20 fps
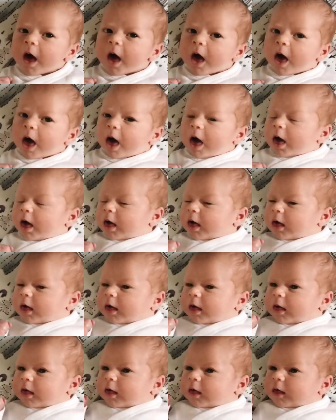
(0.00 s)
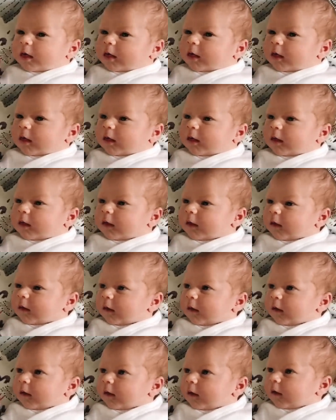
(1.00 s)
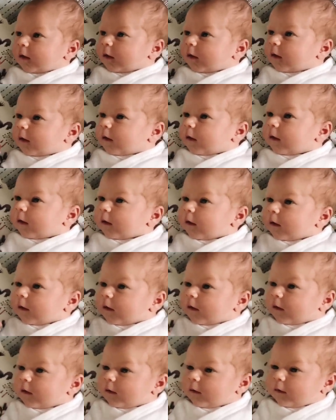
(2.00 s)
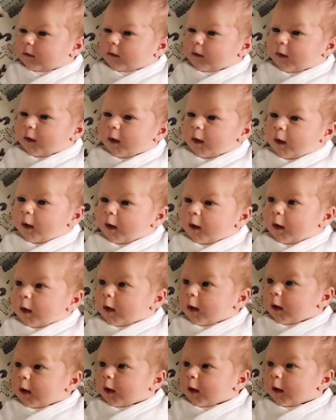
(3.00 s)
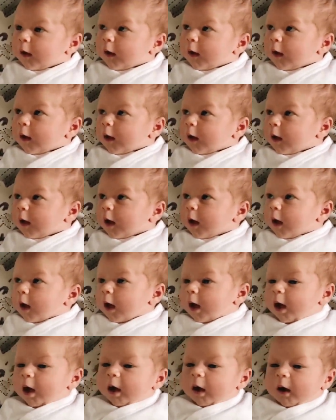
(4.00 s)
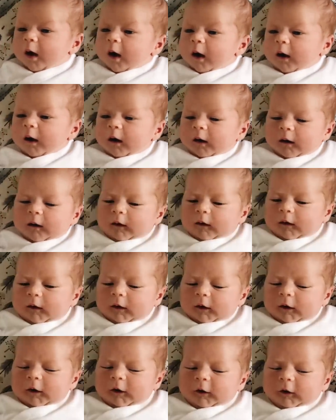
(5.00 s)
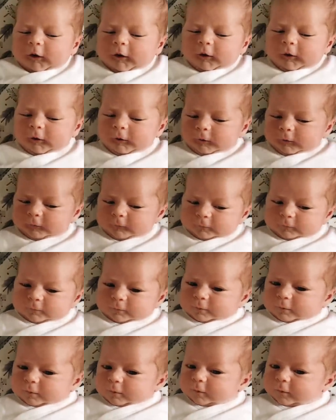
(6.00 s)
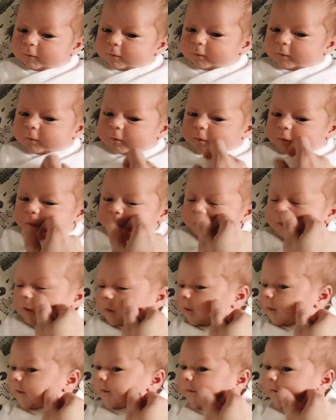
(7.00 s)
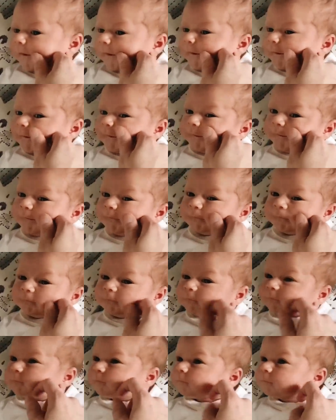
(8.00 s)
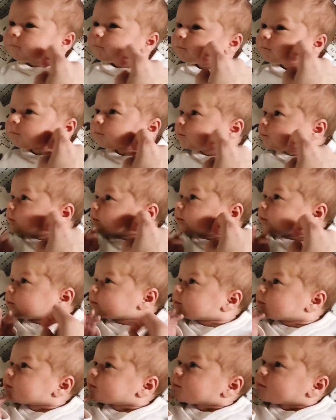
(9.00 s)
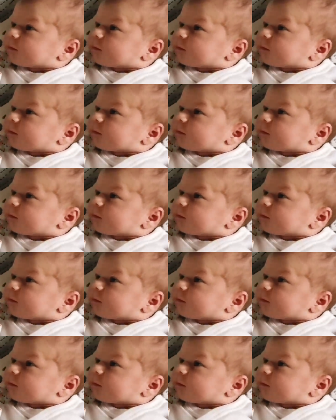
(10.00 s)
more snaps, but it was just easier to put her into it, I thought, and more gentle way of putting her in and out of her clothes. Plus, if she had a blowout, you could unbutton it